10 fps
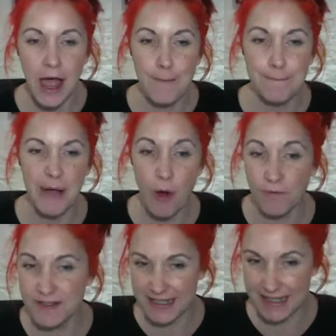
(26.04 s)
But
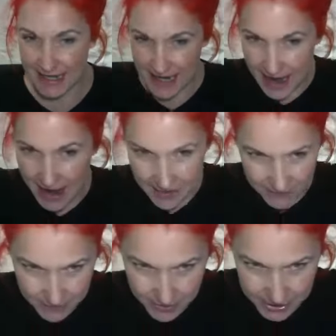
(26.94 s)
obviously
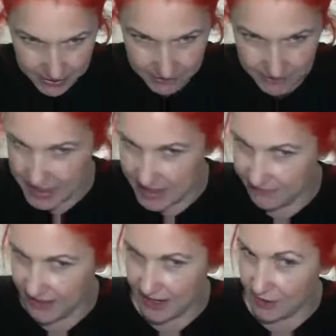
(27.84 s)
having my
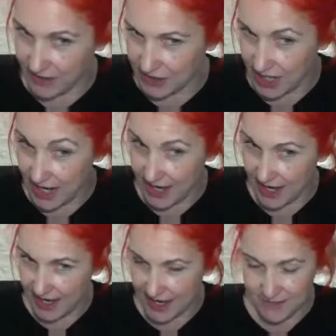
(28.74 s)
lovely orange
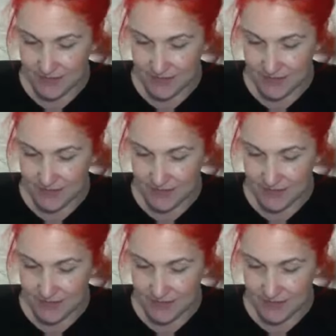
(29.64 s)
hair,